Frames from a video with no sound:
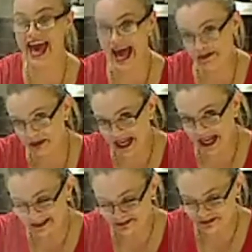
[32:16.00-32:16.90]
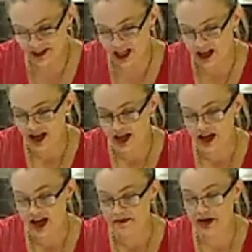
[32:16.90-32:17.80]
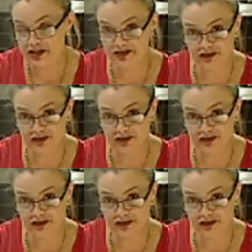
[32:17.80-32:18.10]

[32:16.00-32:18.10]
camping. Most